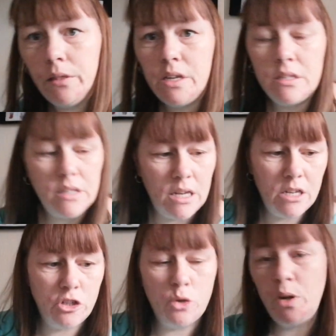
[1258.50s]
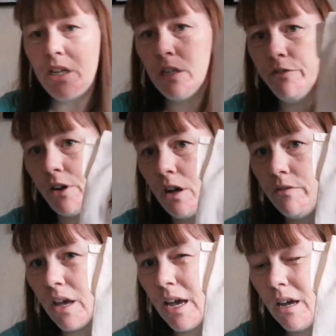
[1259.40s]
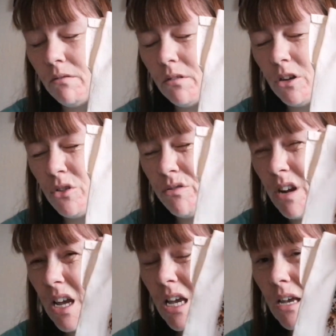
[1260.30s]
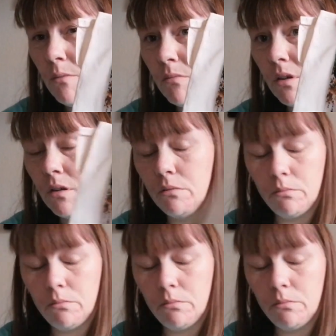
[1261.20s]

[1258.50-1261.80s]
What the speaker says: This is 25 count cream